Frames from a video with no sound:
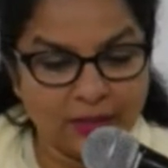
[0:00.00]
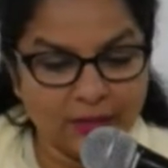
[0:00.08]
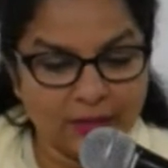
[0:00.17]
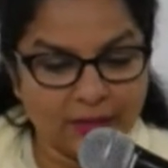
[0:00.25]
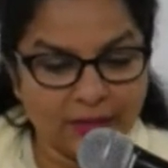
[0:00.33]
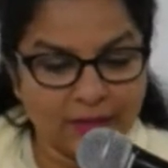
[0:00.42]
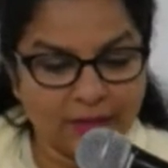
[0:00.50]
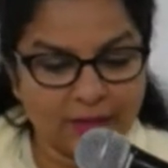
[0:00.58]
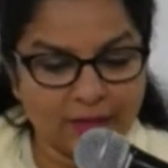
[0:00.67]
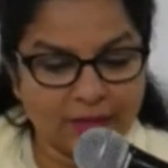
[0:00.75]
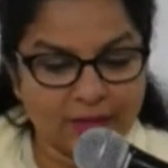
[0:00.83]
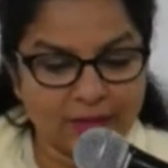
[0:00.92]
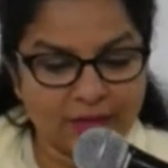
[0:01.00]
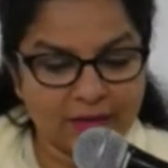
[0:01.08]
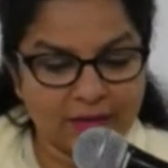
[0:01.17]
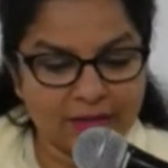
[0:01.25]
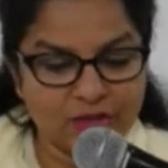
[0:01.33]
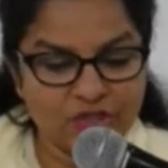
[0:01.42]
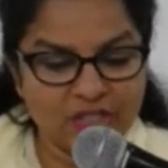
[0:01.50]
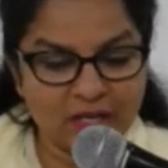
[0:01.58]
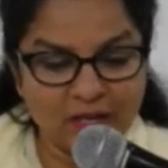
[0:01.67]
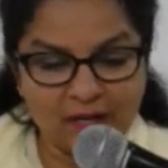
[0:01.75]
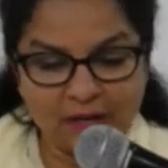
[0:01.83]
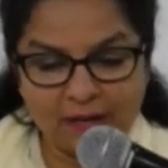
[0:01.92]
uh,
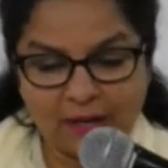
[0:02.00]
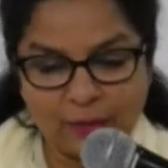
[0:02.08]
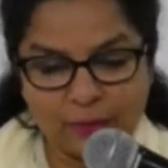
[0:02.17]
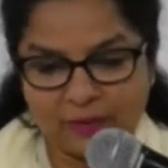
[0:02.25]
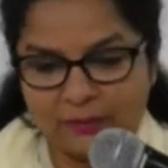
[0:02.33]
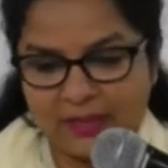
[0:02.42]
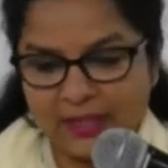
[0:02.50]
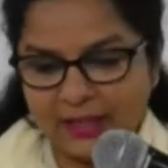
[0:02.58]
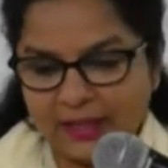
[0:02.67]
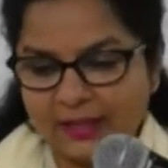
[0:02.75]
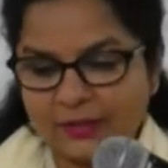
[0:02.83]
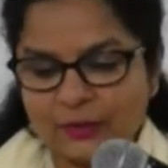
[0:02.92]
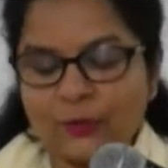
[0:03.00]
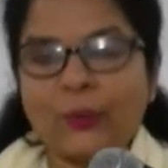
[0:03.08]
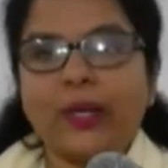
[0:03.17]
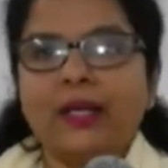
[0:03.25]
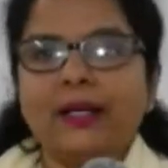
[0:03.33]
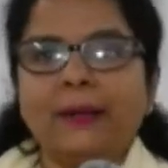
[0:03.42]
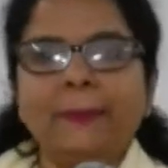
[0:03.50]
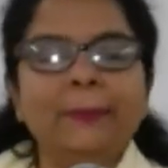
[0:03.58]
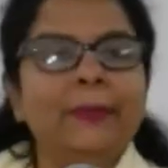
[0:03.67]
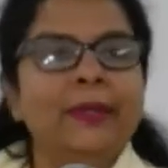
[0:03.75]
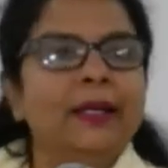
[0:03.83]
Krisha, Gautami. So welcome.